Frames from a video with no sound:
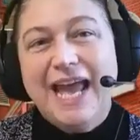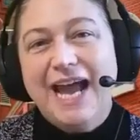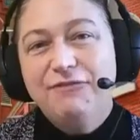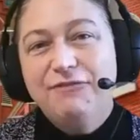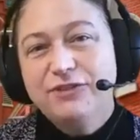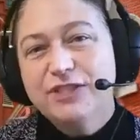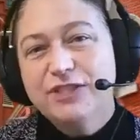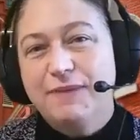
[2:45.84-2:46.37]

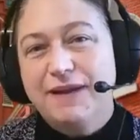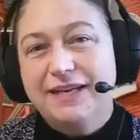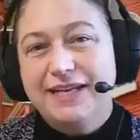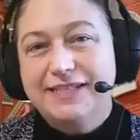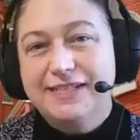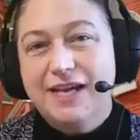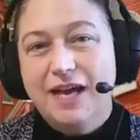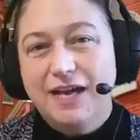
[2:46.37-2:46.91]
After
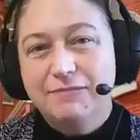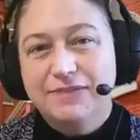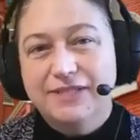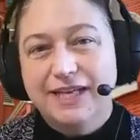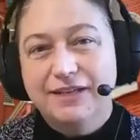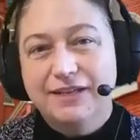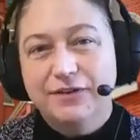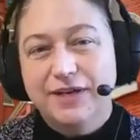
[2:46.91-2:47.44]
spending time
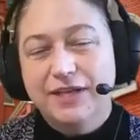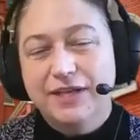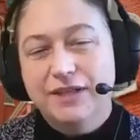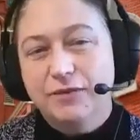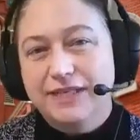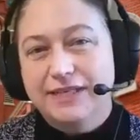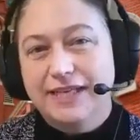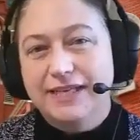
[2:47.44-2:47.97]
together
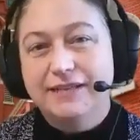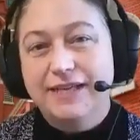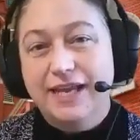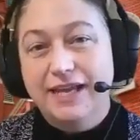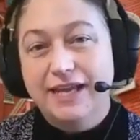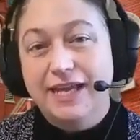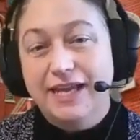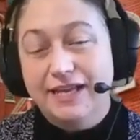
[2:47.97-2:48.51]

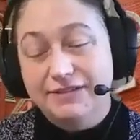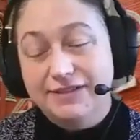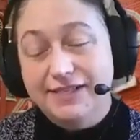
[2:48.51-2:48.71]
in